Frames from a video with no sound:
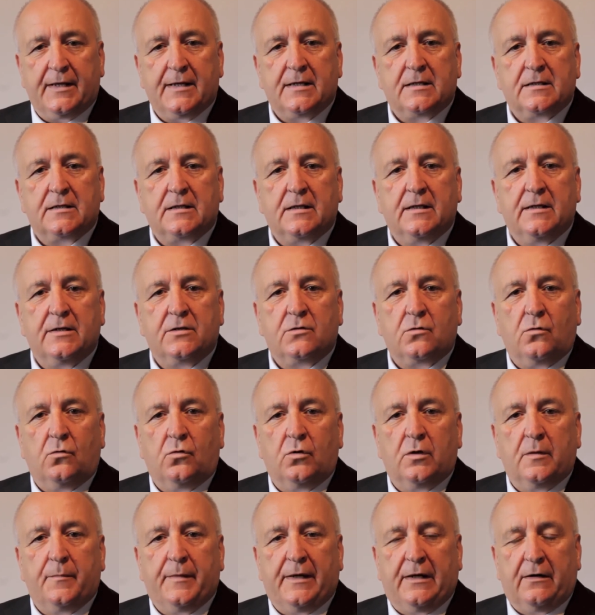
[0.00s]
This is
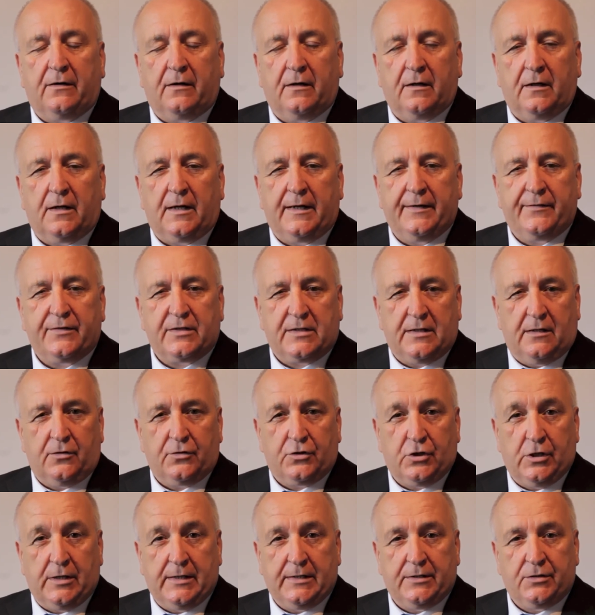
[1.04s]
all about a
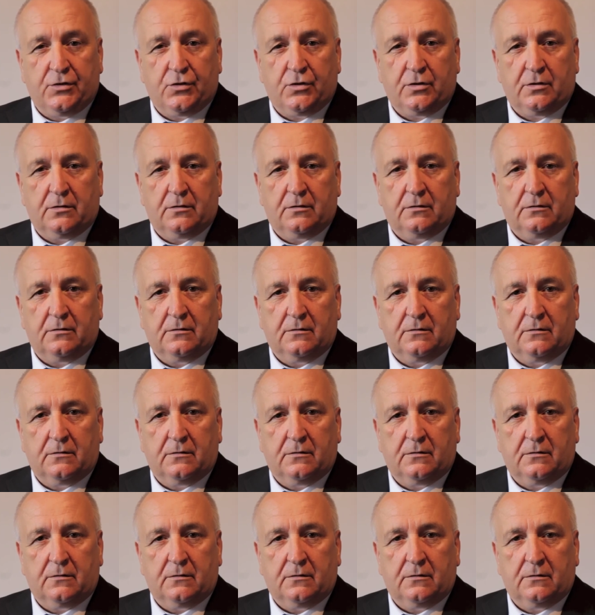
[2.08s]
lifestyle change.